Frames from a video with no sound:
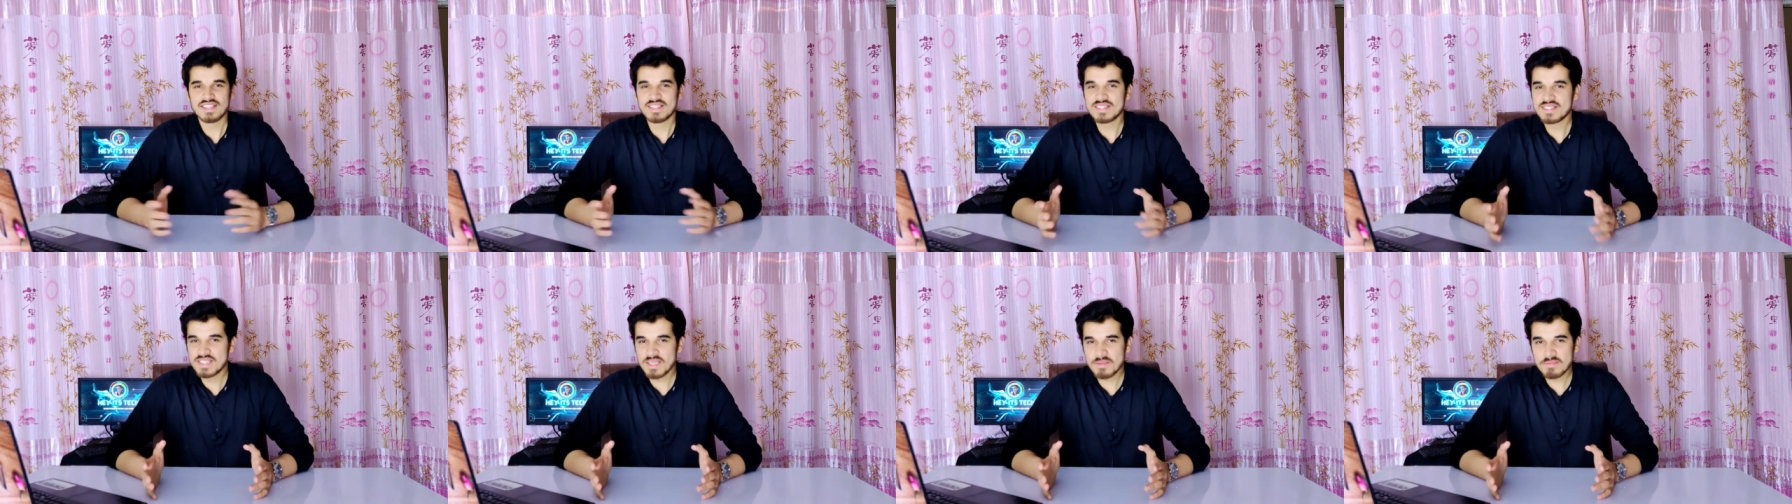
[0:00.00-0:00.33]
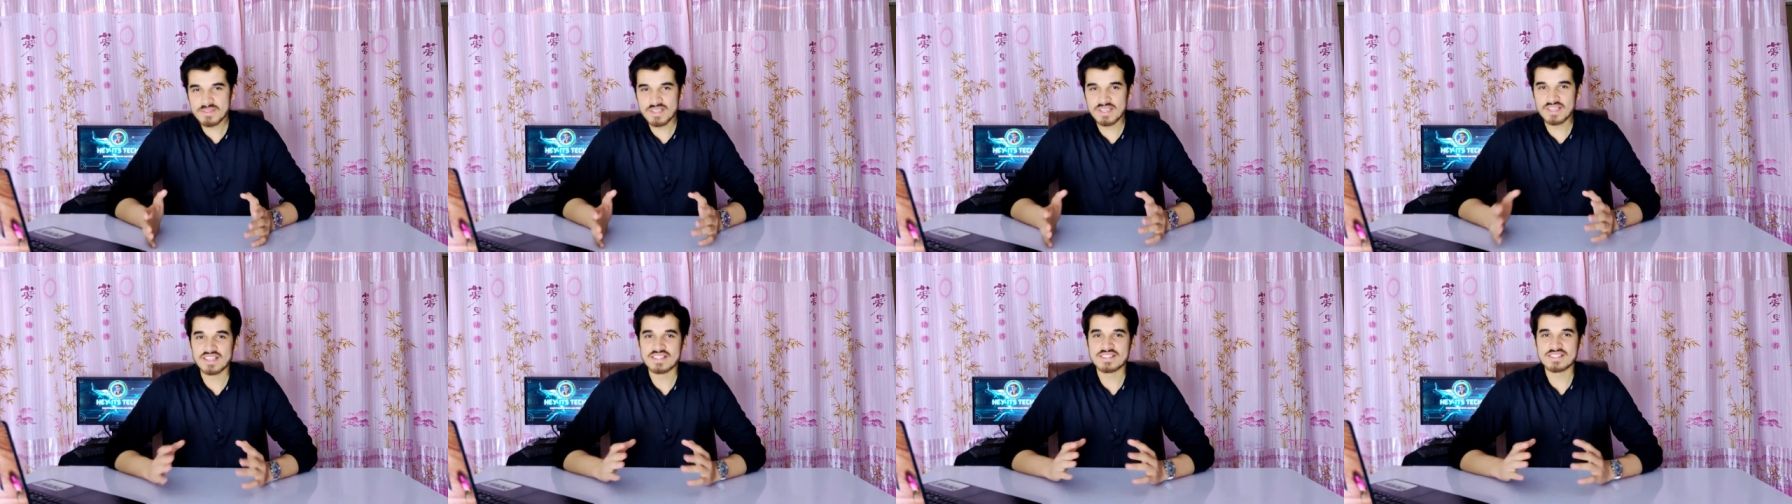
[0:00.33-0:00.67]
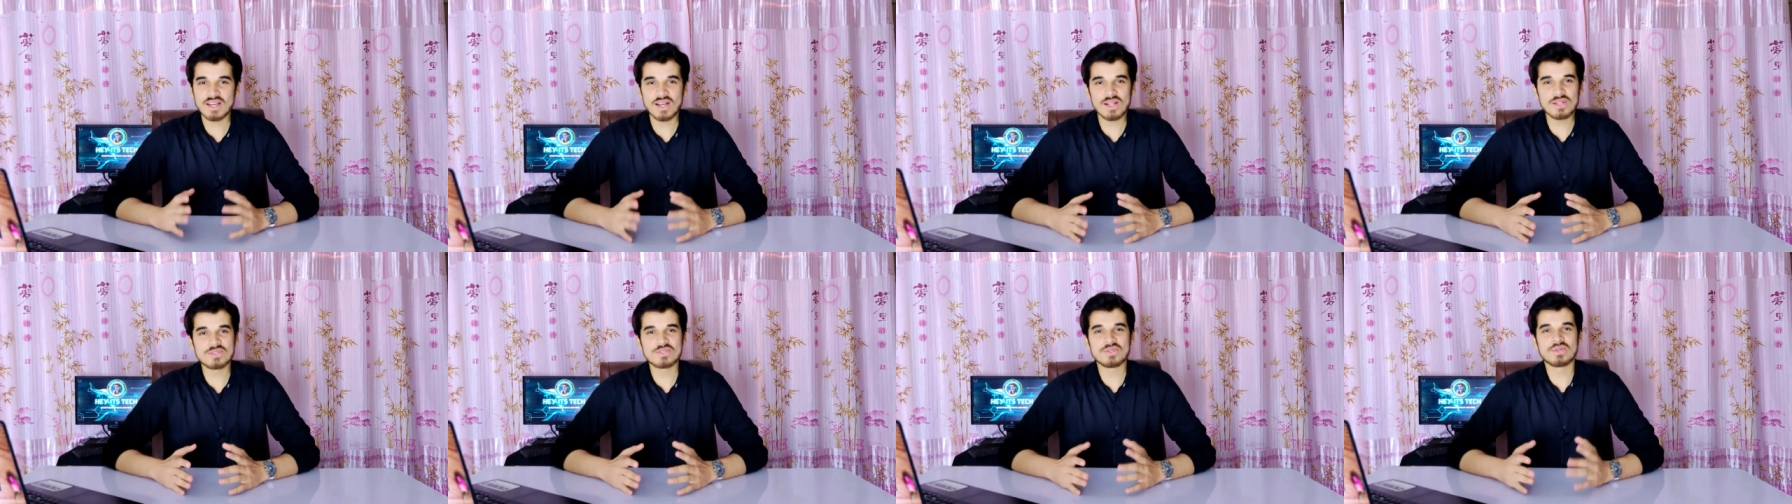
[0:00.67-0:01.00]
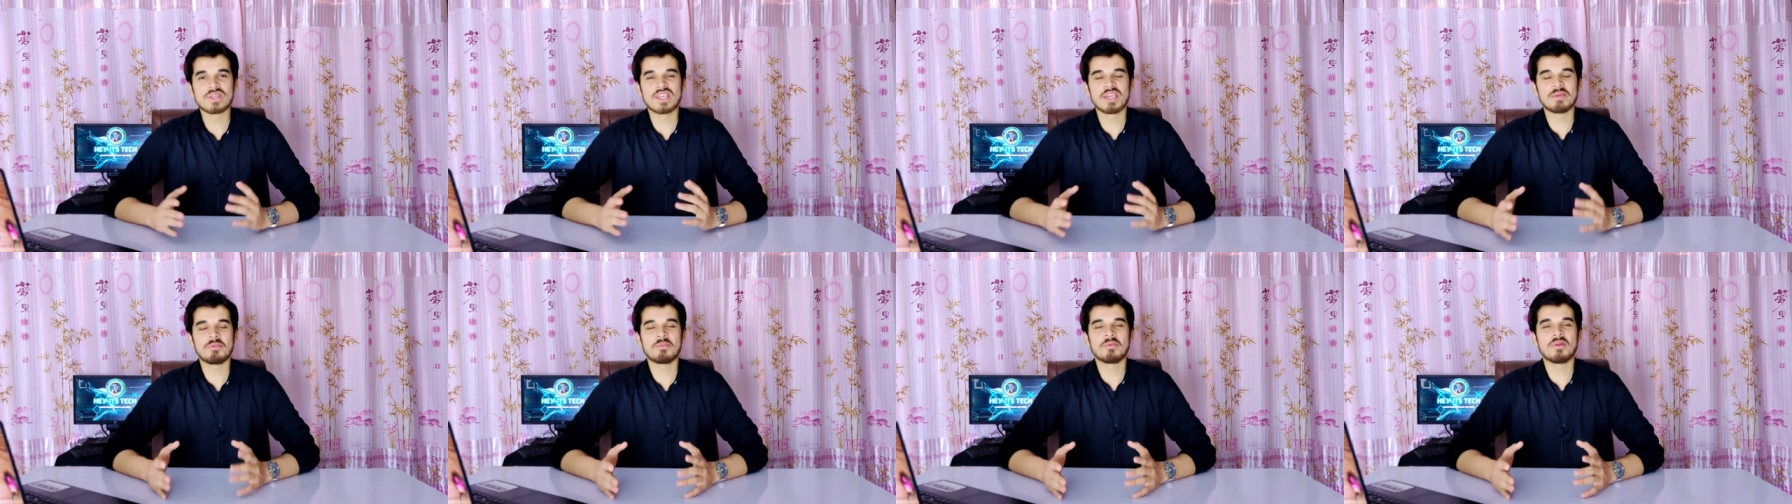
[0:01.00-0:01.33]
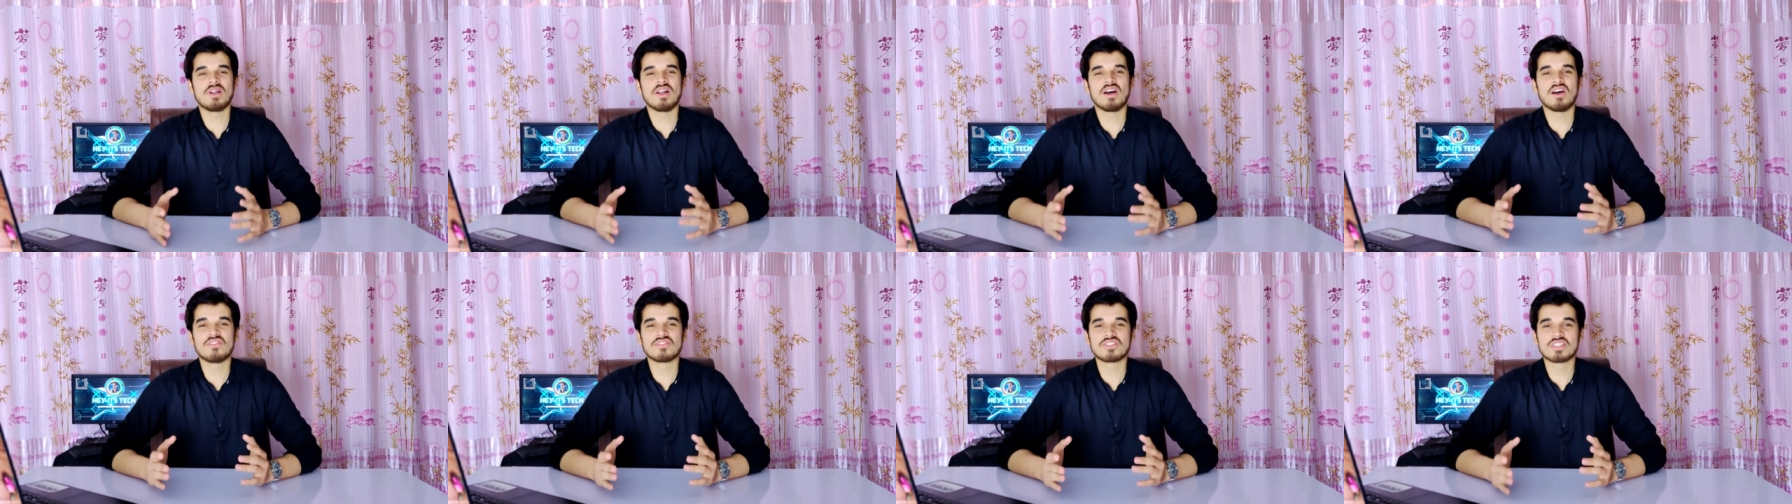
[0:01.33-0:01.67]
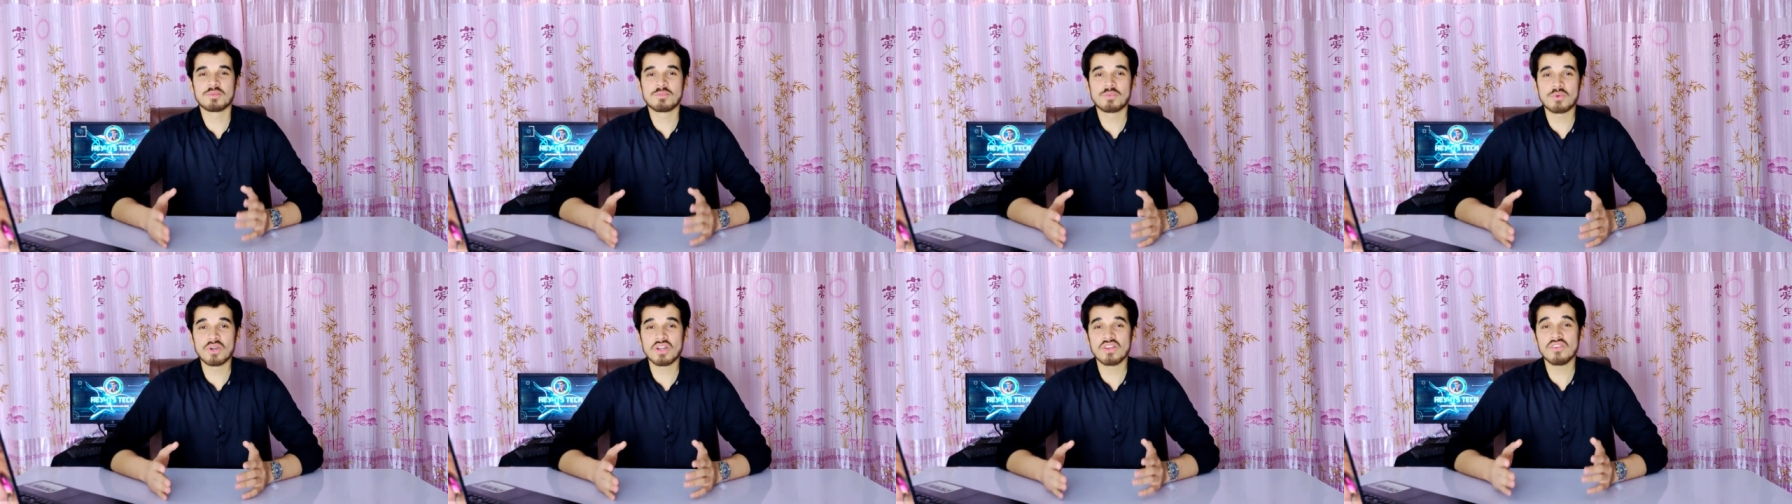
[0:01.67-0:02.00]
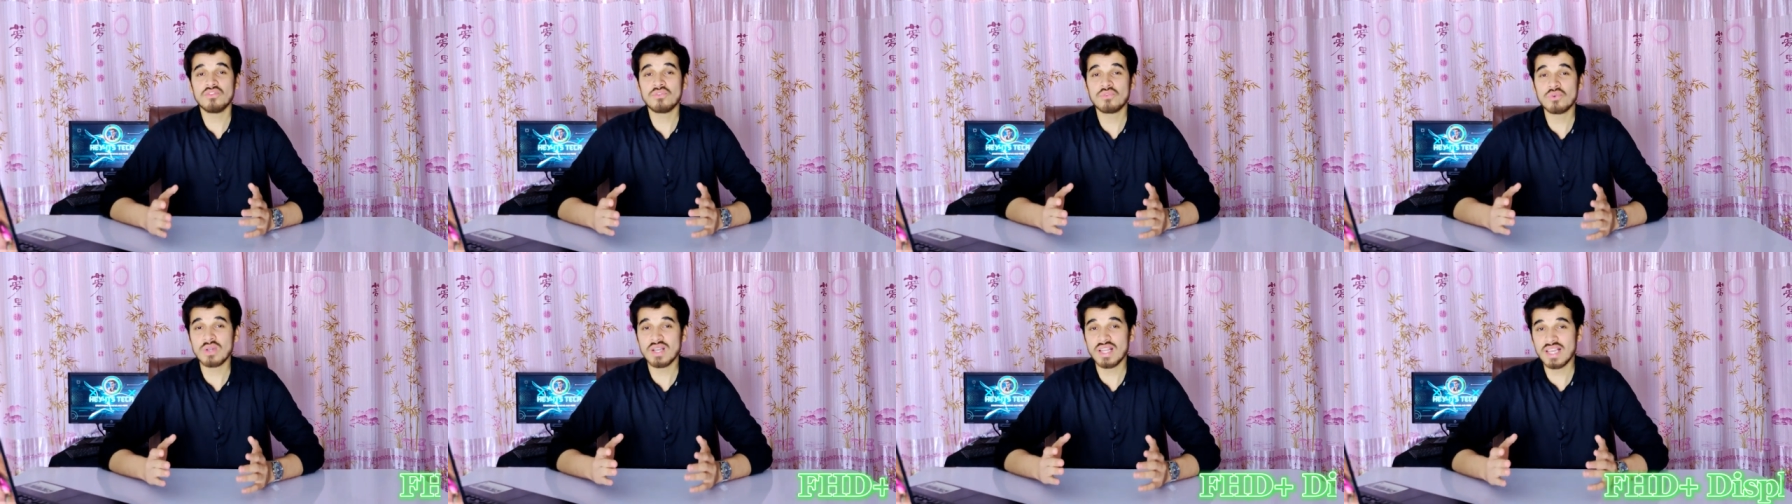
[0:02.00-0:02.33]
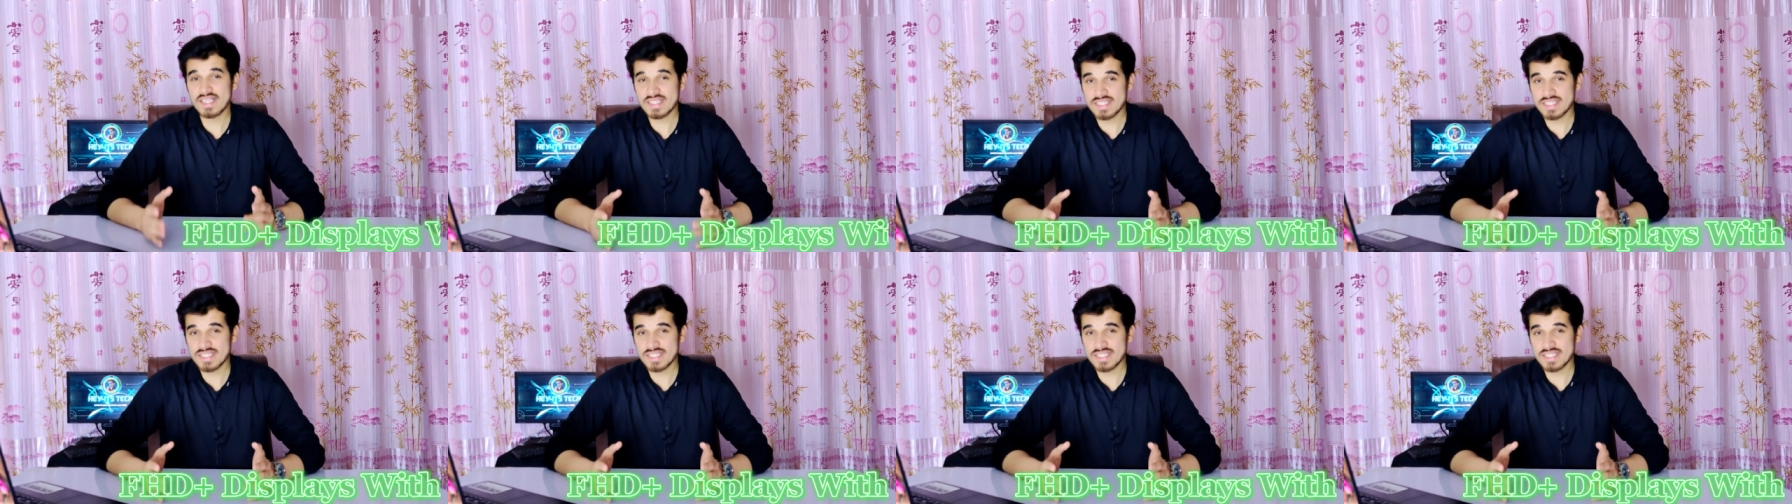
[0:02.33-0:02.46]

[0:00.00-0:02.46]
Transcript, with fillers: This chipset is also capable of supporting Full